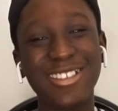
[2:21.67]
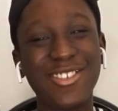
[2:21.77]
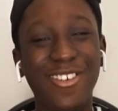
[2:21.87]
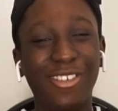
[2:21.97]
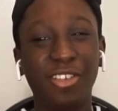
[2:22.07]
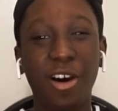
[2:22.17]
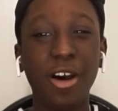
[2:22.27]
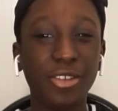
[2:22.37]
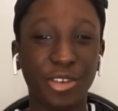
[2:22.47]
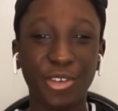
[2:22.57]
not a
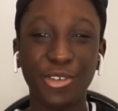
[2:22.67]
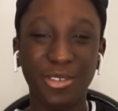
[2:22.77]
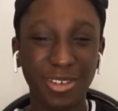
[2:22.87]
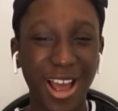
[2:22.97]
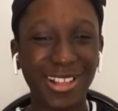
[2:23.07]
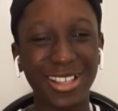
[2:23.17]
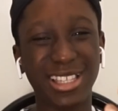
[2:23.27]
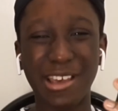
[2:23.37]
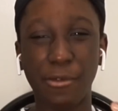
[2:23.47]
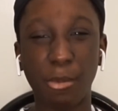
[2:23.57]
lot do you. At
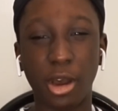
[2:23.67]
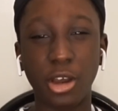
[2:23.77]
least give him a